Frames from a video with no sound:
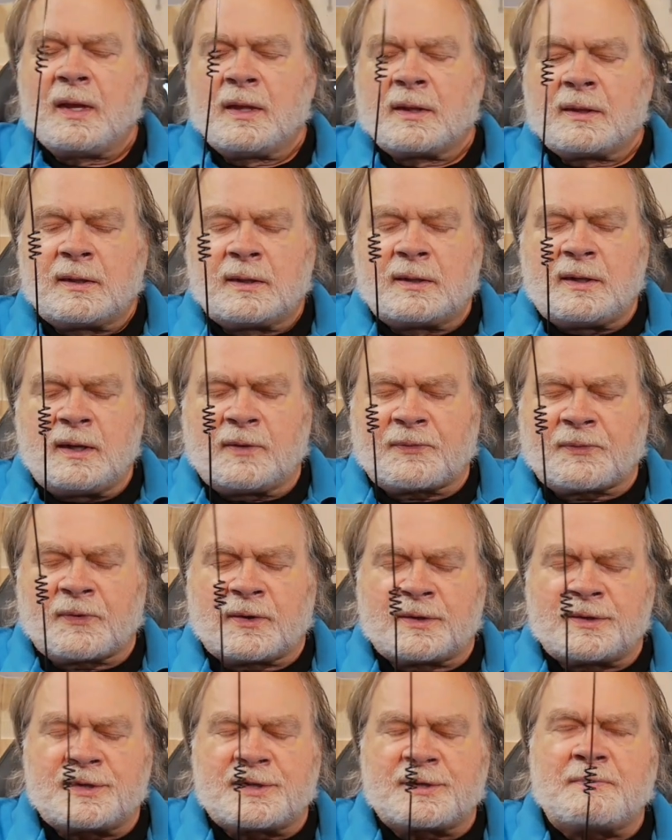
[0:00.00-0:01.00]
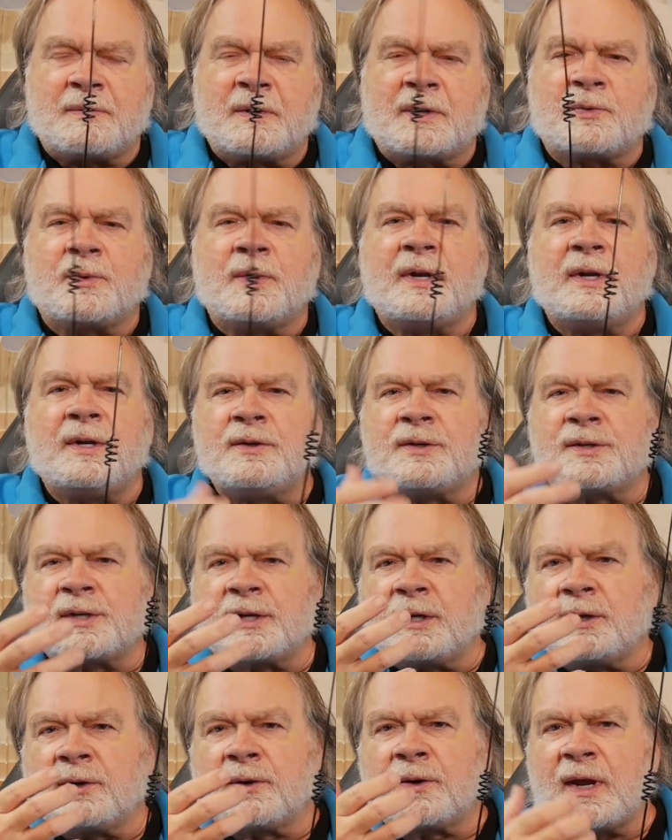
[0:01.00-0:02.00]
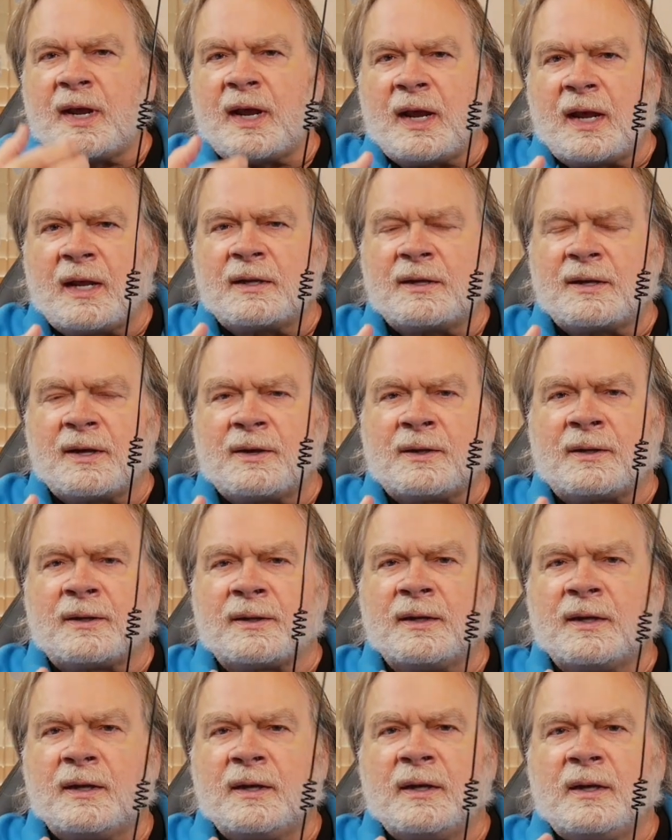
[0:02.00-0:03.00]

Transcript: The difference between using your handheld